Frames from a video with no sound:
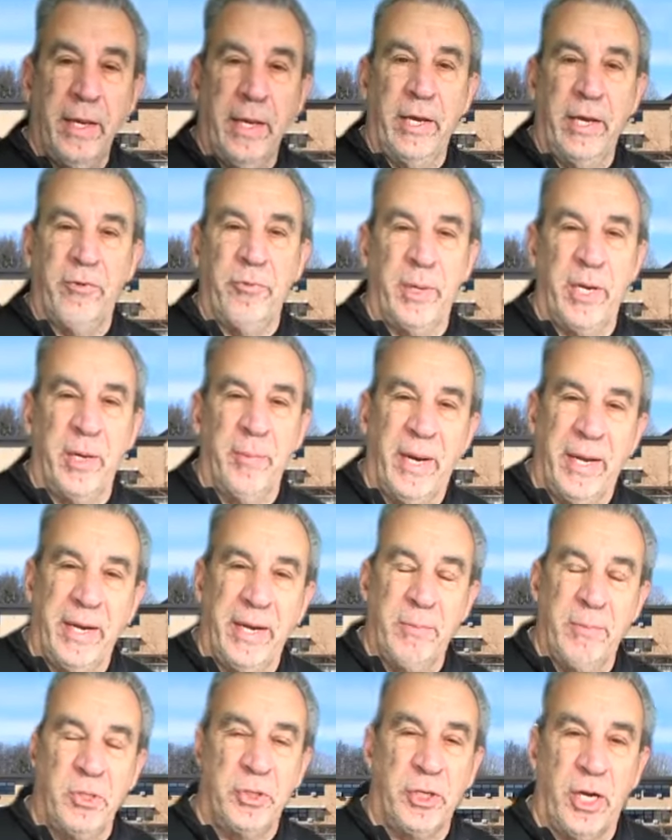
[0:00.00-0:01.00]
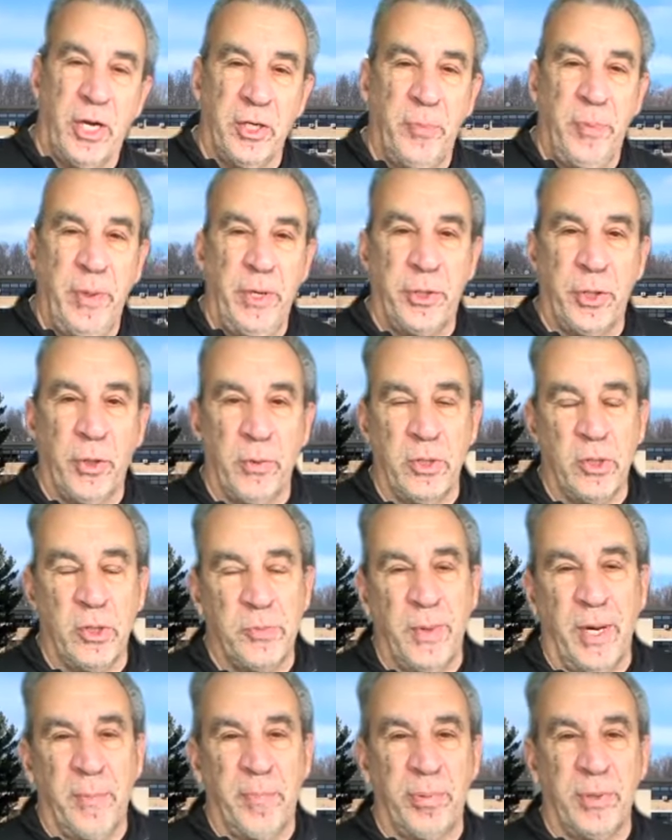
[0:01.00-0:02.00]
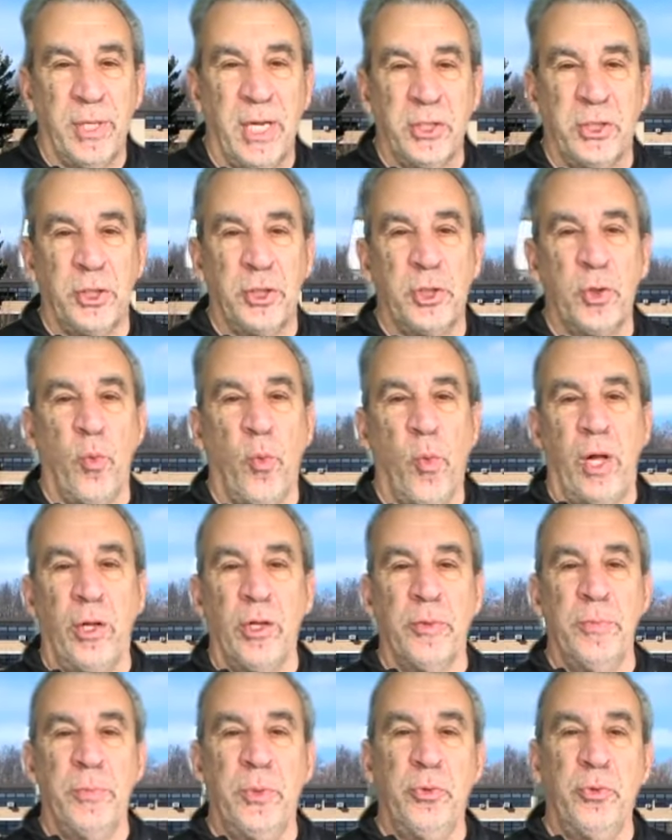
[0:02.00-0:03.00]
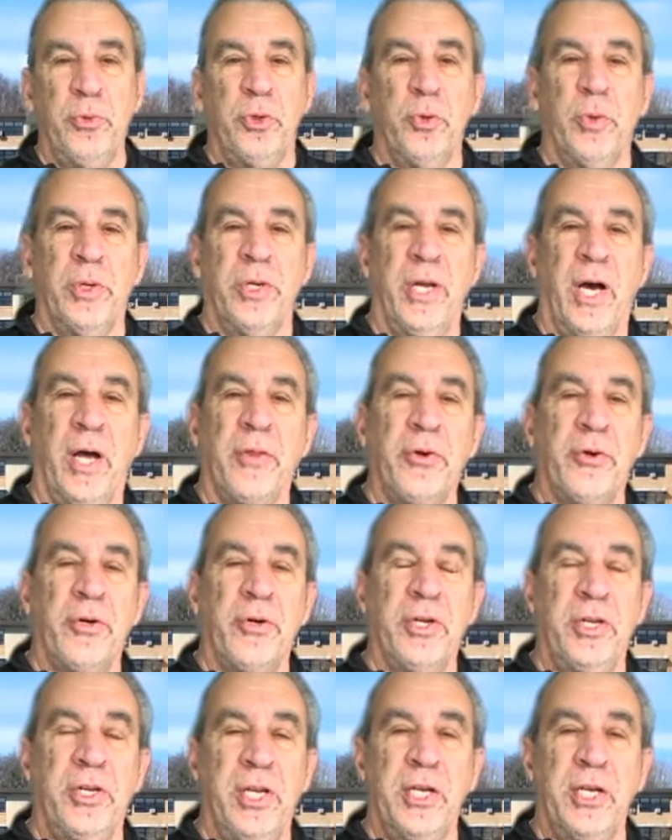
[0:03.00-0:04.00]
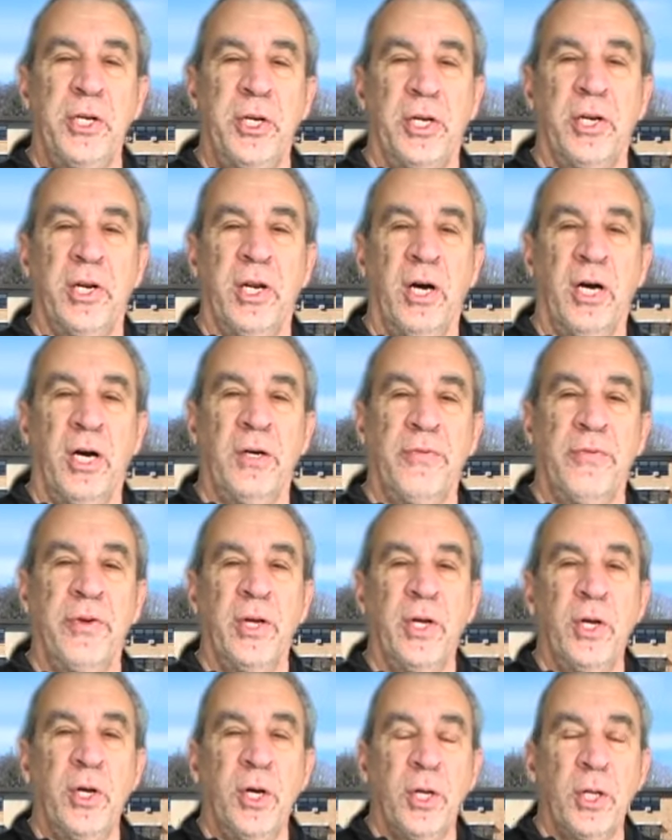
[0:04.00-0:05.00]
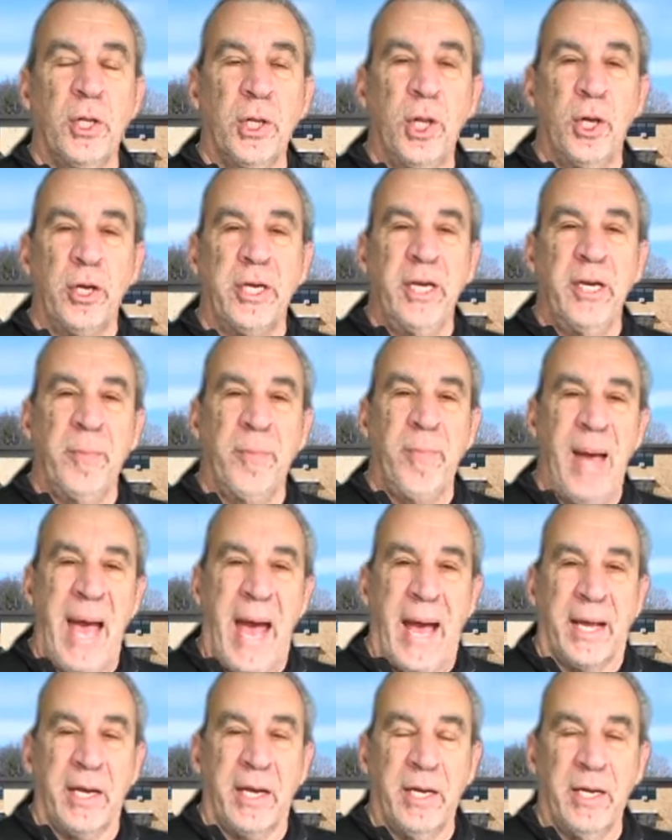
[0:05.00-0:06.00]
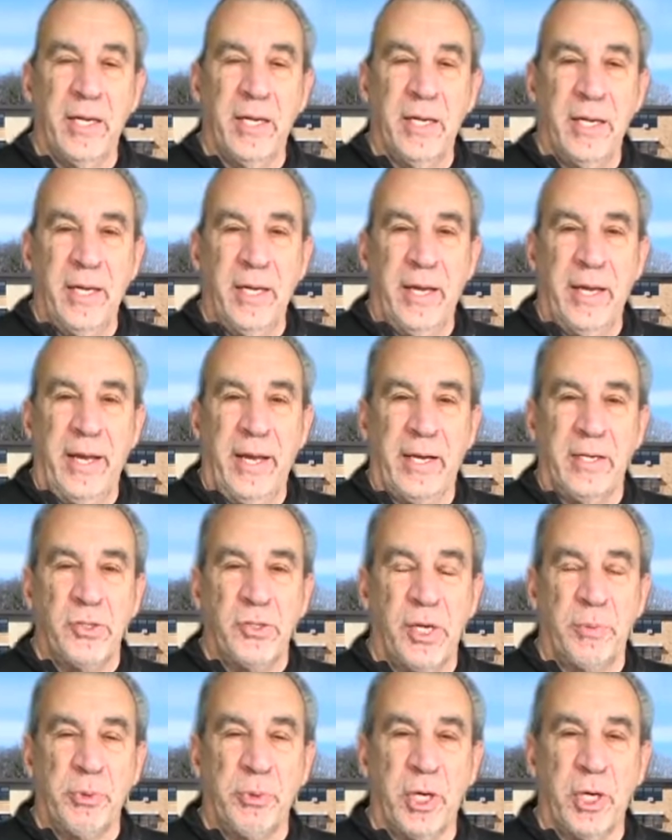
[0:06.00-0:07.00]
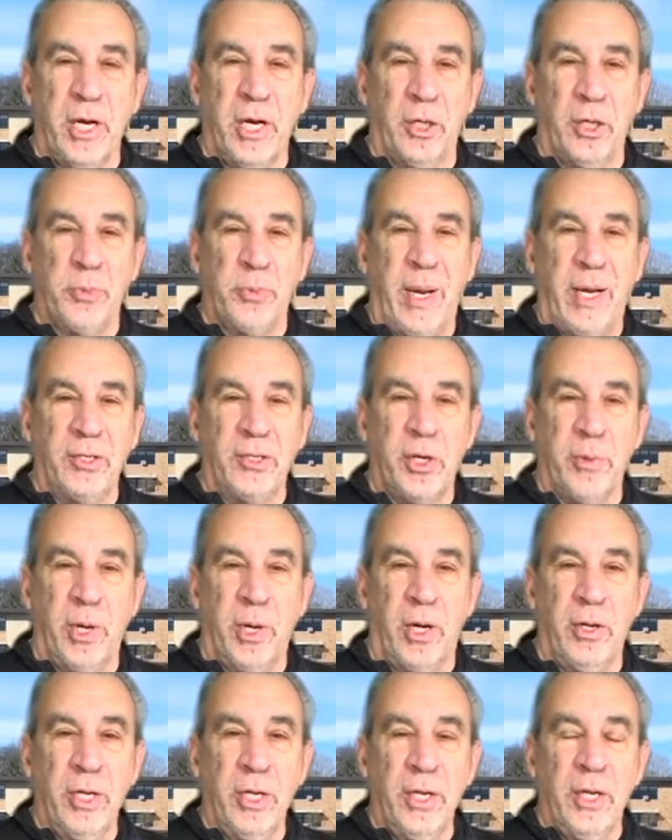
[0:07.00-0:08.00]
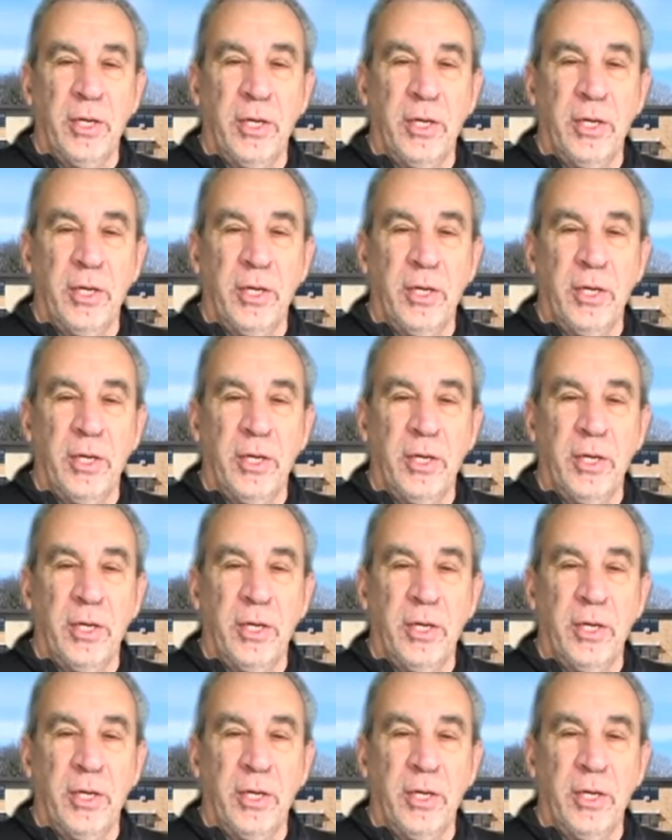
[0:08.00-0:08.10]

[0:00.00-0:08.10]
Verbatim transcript: Hey, everybody, my name is John DiPietro, and it is my pleasure to welcome you to another edition of Looking Back at Assumption College Basketball.